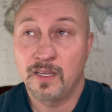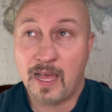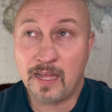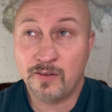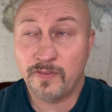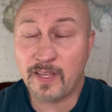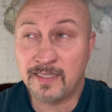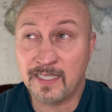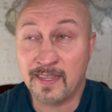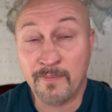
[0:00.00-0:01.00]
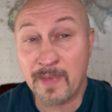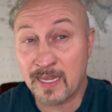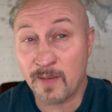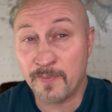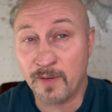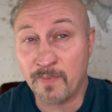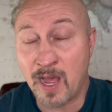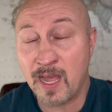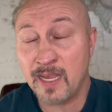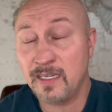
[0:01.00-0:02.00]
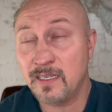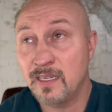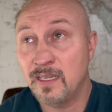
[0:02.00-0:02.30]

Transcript: I don't know if I'd say they make up their mind,